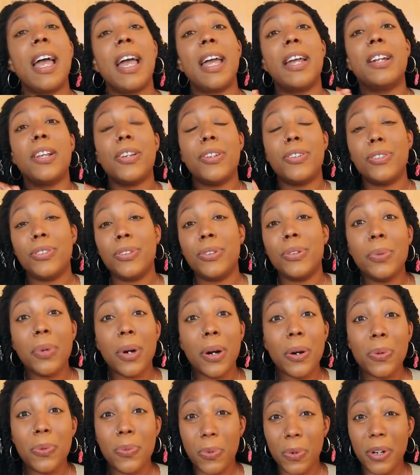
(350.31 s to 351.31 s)
and you
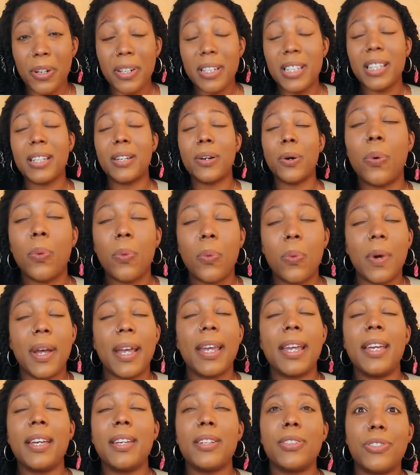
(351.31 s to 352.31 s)
are working
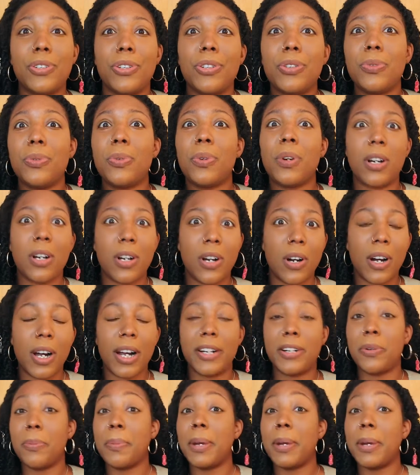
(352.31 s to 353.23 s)
way too hard.